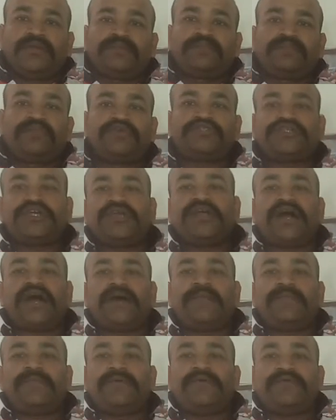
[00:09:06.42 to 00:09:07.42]
Push it
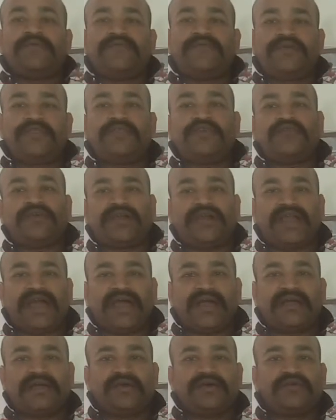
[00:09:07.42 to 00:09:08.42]
up with your
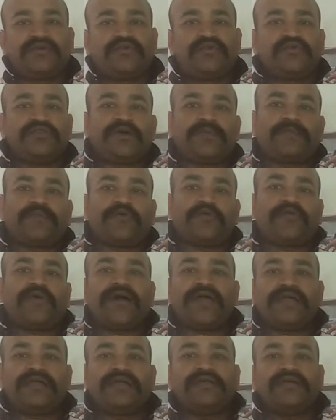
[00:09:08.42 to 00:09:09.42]
leg to
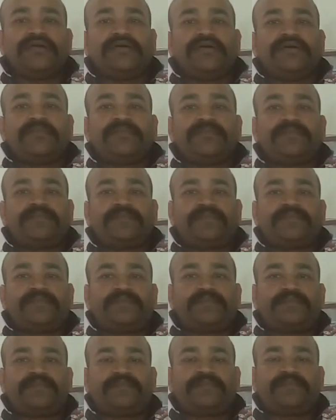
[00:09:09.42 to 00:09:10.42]
provide
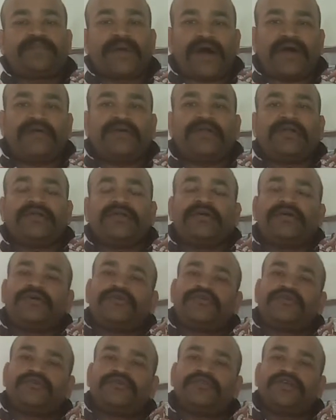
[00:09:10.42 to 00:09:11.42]
power
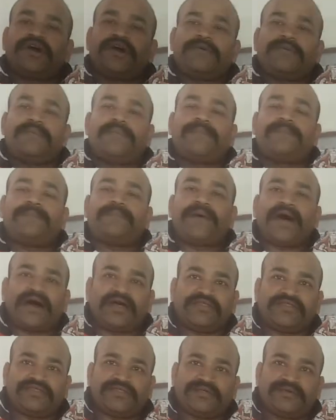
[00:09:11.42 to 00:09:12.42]
to the
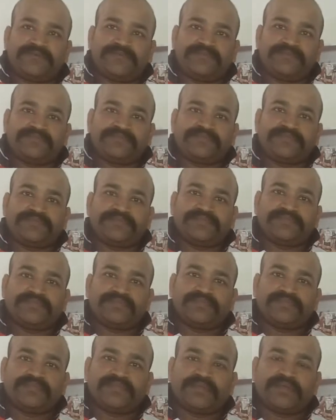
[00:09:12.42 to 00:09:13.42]
pass.
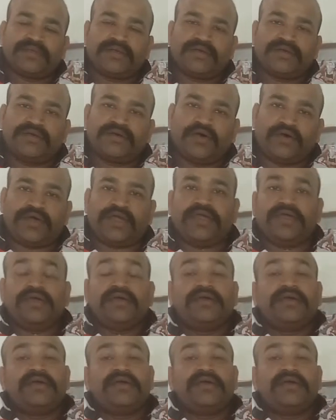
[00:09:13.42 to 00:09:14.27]
Okay.